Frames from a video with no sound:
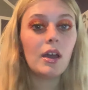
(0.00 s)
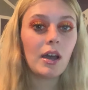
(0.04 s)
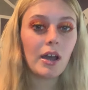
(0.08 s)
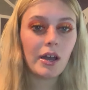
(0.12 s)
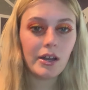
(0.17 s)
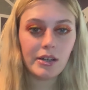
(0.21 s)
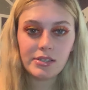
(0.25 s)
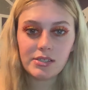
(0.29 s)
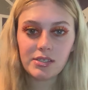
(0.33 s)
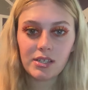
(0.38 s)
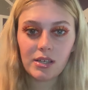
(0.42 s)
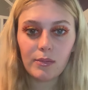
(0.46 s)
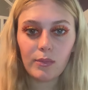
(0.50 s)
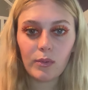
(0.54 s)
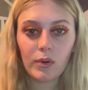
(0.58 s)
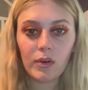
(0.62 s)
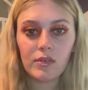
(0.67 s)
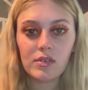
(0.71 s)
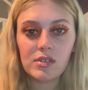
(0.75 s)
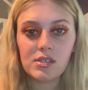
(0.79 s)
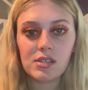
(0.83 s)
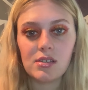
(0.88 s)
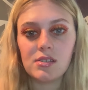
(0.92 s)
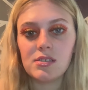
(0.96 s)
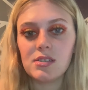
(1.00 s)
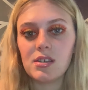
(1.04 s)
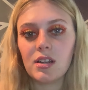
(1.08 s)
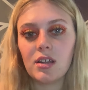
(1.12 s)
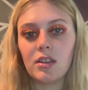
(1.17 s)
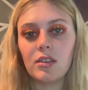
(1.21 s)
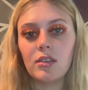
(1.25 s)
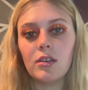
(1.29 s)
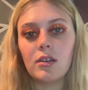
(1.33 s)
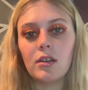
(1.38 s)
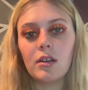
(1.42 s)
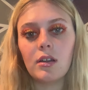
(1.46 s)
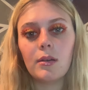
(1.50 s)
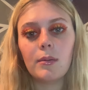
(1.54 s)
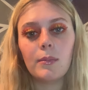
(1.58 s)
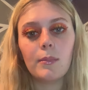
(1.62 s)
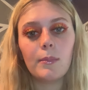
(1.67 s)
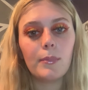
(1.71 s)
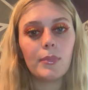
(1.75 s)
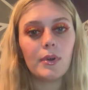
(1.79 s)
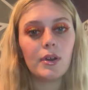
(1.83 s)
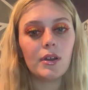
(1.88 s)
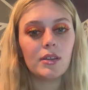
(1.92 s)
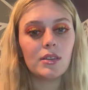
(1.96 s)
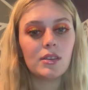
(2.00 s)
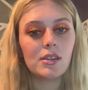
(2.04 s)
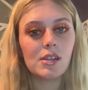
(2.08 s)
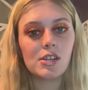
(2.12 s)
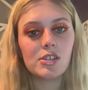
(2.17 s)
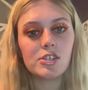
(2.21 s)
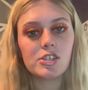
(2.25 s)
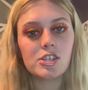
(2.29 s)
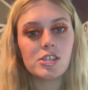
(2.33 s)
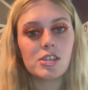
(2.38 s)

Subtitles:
I say more of a sunsetty look. But that's